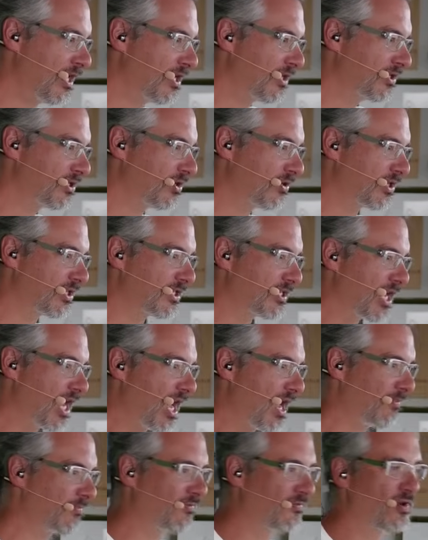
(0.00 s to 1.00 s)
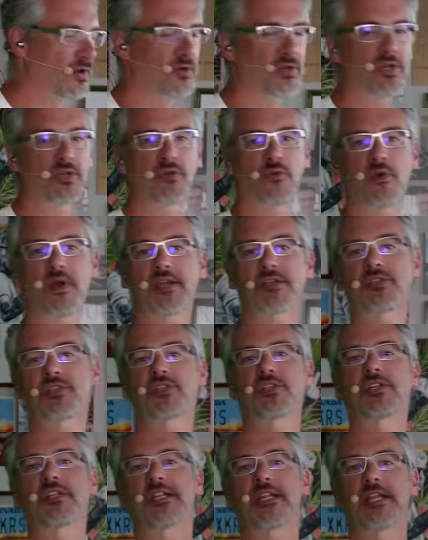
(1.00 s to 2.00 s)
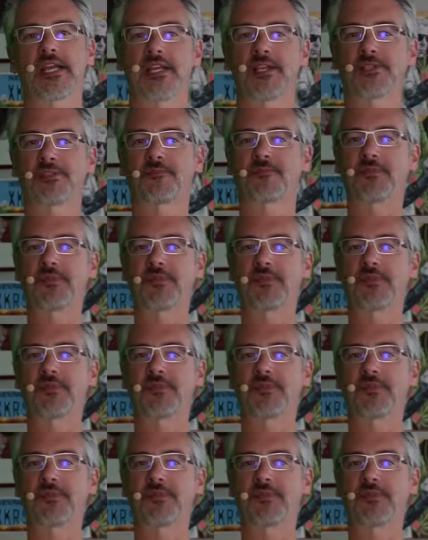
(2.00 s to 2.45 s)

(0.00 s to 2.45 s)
So, the top voted question is